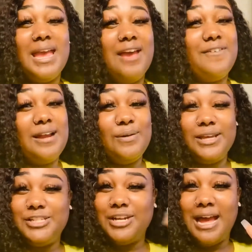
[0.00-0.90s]
If I don't
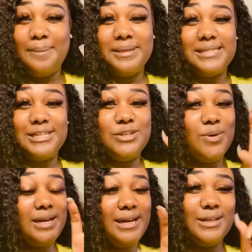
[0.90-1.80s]
get your comments that you
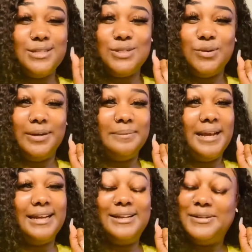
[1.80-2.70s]
want a nail tutorial, I'm
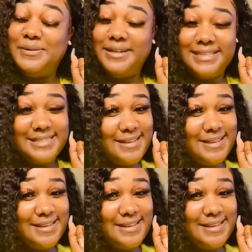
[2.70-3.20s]
not going to do it.